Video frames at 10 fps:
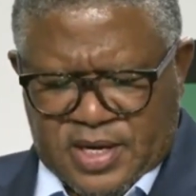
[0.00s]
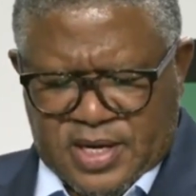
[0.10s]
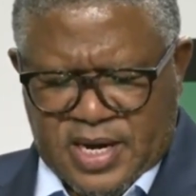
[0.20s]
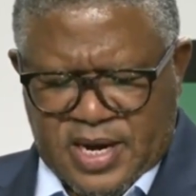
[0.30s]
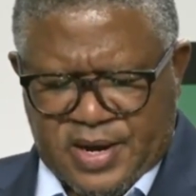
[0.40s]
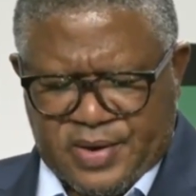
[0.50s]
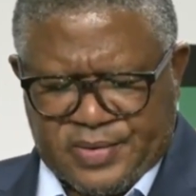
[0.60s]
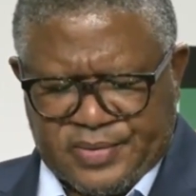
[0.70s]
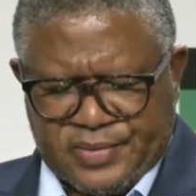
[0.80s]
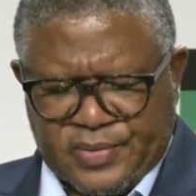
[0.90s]

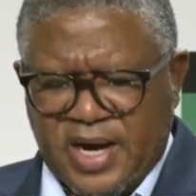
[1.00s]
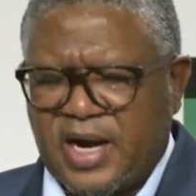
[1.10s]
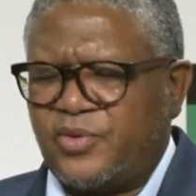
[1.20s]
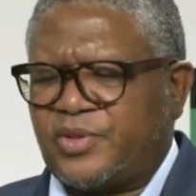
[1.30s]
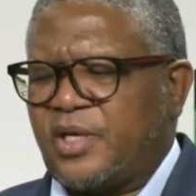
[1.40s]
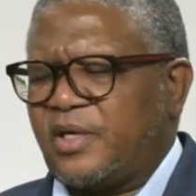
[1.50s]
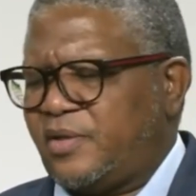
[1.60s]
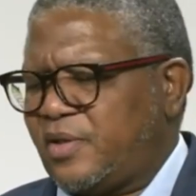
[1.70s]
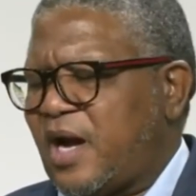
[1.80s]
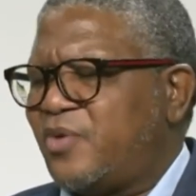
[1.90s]
Why
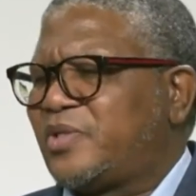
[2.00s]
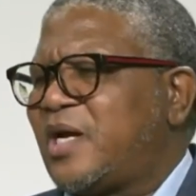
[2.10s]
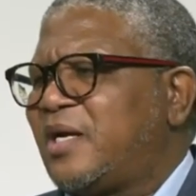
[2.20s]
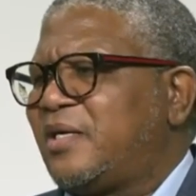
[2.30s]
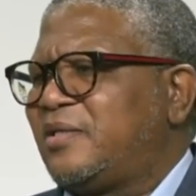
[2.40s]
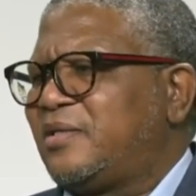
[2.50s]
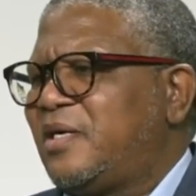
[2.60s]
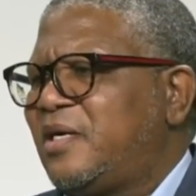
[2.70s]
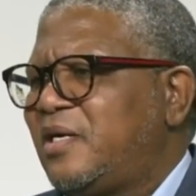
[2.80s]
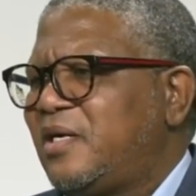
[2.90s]
Gauteng? Gauteng,